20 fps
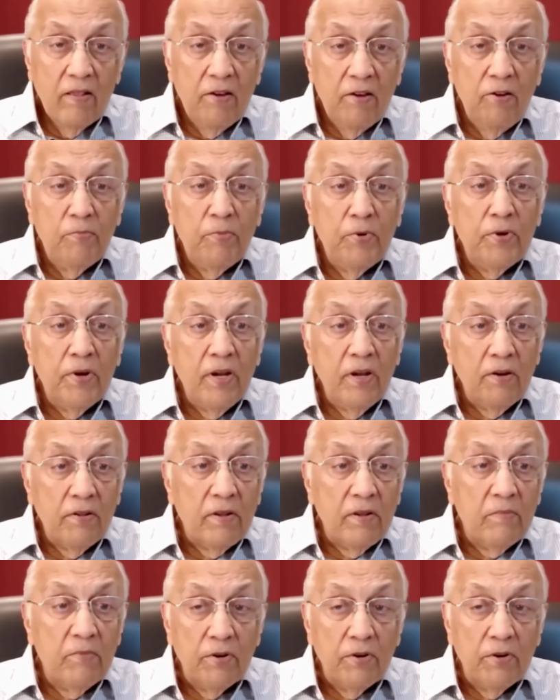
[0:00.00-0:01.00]
that you put
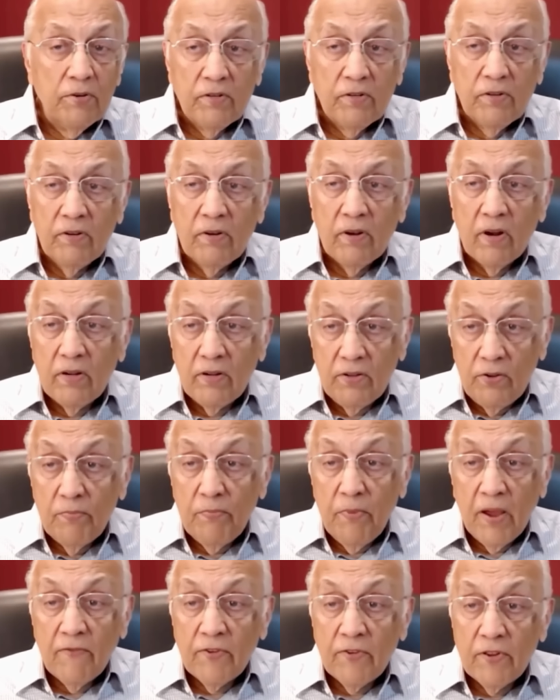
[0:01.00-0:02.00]
into the boat,
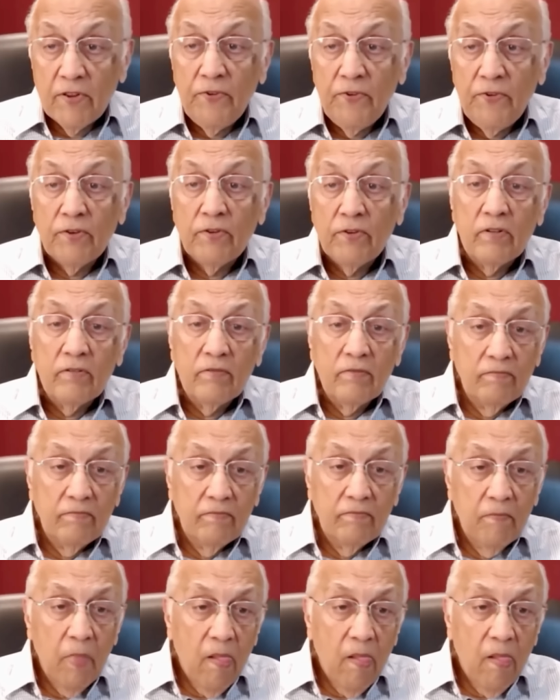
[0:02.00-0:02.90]
you pay for the fuel.